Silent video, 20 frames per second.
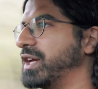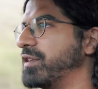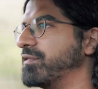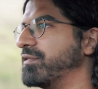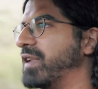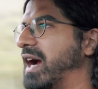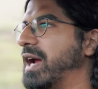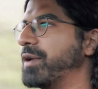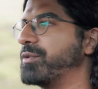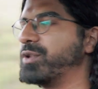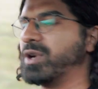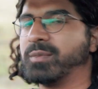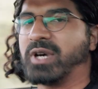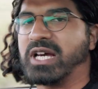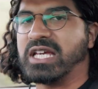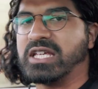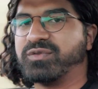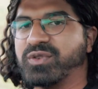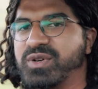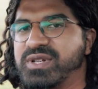Right, we're in
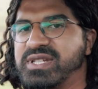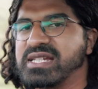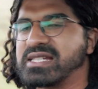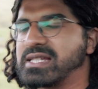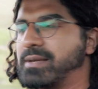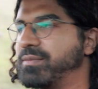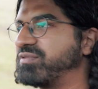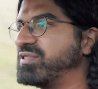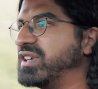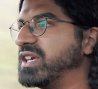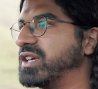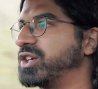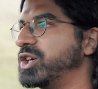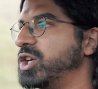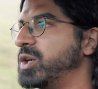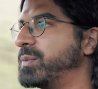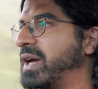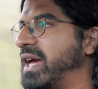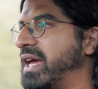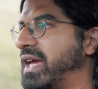my E46 M3
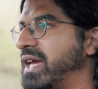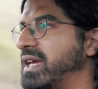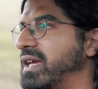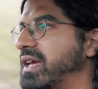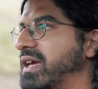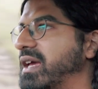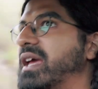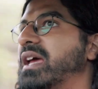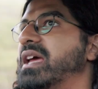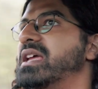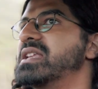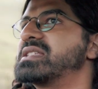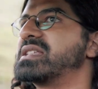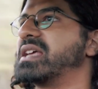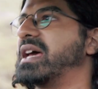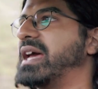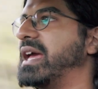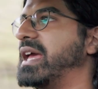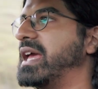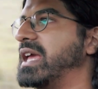Coupe. It's
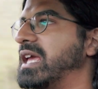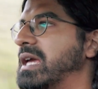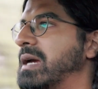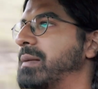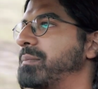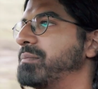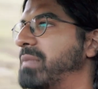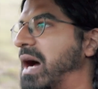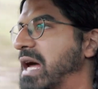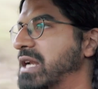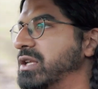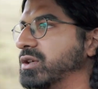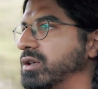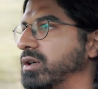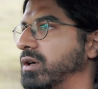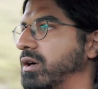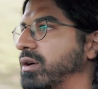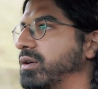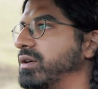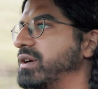a
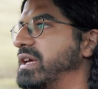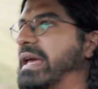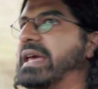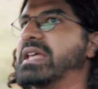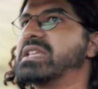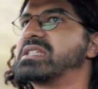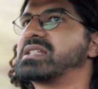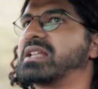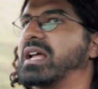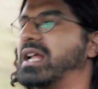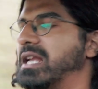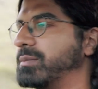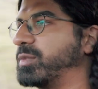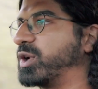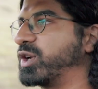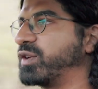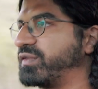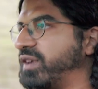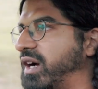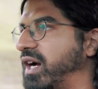manual, it's slightly
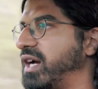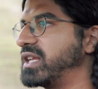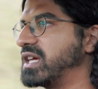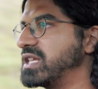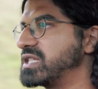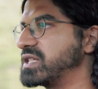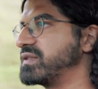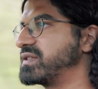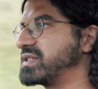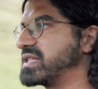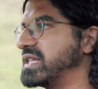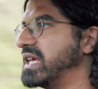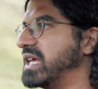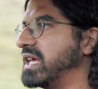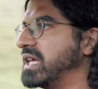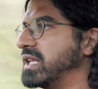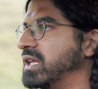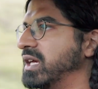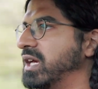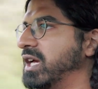modified, as you've
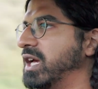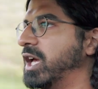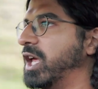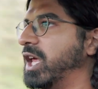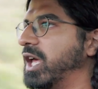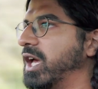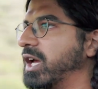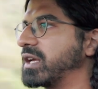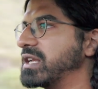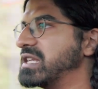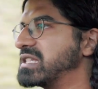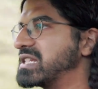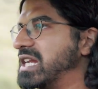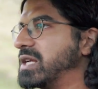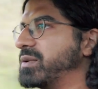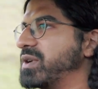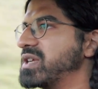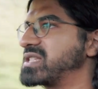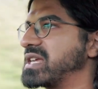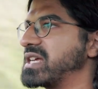seen. I'm going to tell
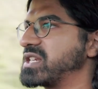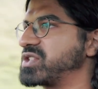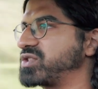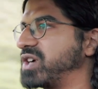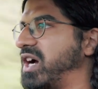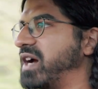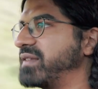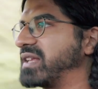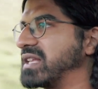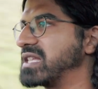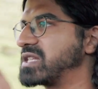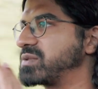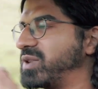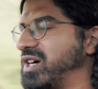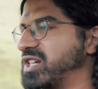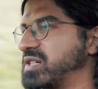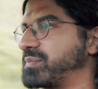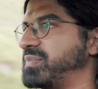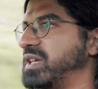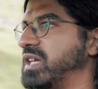you what it's like to drive down this
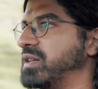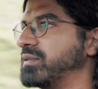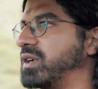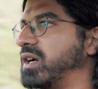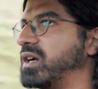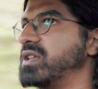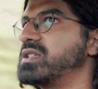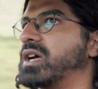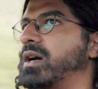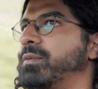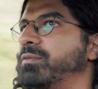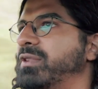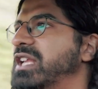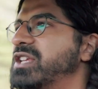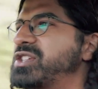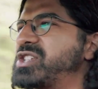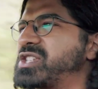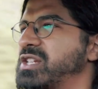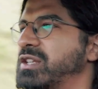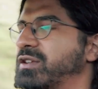Welsh B road. I'm
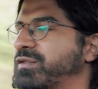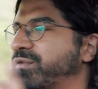really just going